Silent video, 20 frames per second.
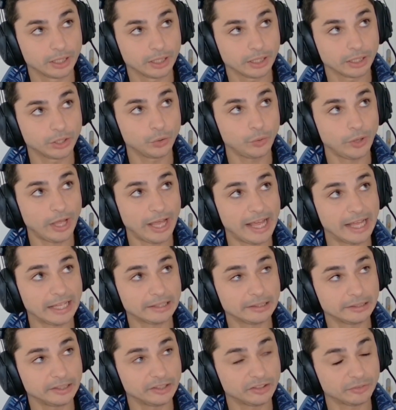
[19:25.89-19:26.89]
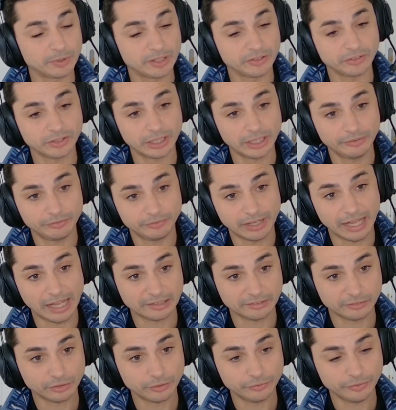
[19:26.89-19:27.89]
you had this basically
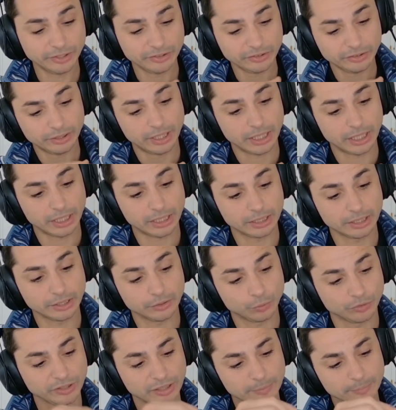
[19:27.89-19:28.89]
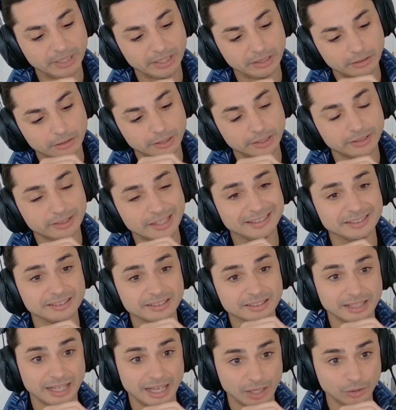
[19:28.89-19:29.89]
flat surface, and it was a bit
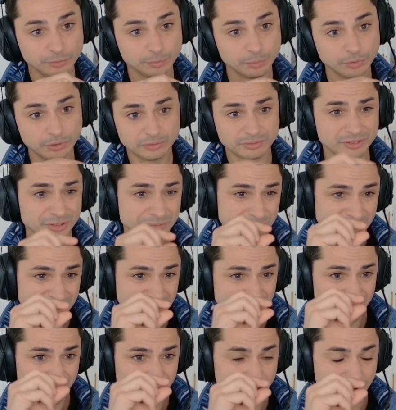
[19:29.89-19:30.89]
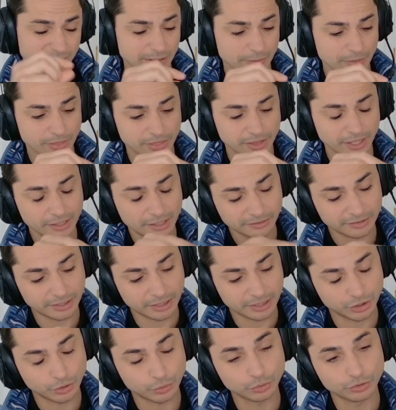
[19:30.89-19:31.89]
indented output. It's basically the same thickness
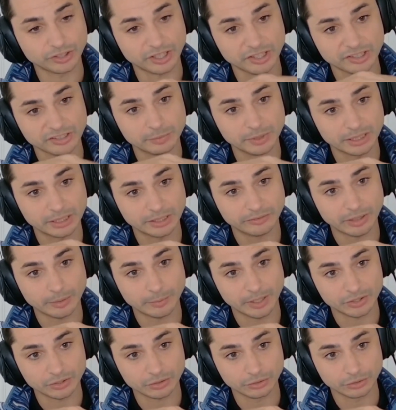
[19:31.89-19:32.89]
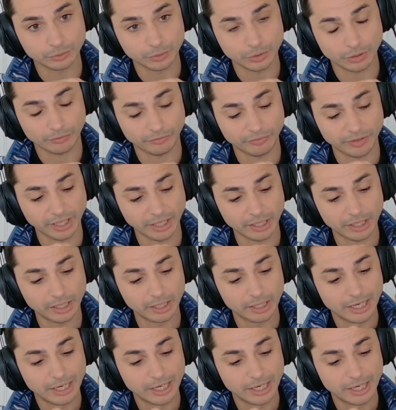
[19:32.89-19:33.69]
that you could transmit the vibration to your finger.